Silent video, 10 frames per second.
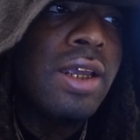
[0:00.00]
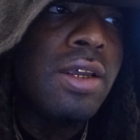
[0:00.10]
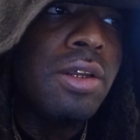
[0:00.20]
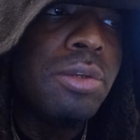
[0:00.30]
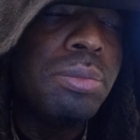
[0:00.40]

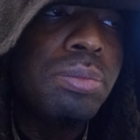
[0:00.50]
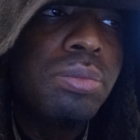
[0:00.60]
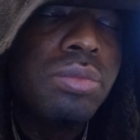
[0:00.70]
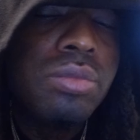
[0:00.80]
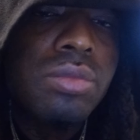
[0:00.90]
And
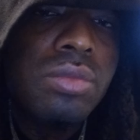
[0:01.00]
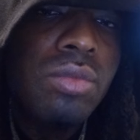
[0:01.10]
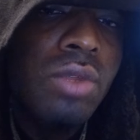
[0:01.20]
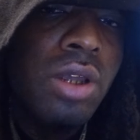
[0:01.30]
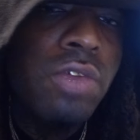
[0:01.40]

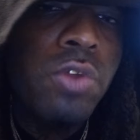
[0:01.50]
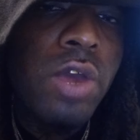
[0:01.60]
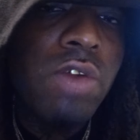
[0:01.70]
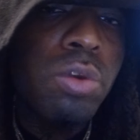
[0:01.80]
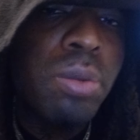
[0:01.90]
if
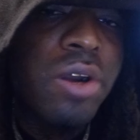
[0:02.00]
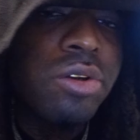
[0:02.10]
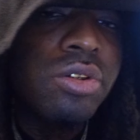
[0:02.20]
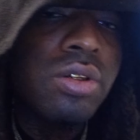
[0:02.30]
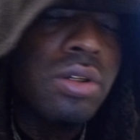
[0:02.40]
you have a
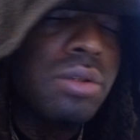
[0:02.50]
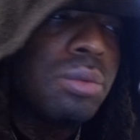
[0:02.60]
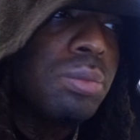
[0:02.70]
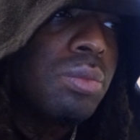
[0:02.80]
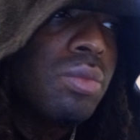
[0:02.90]
person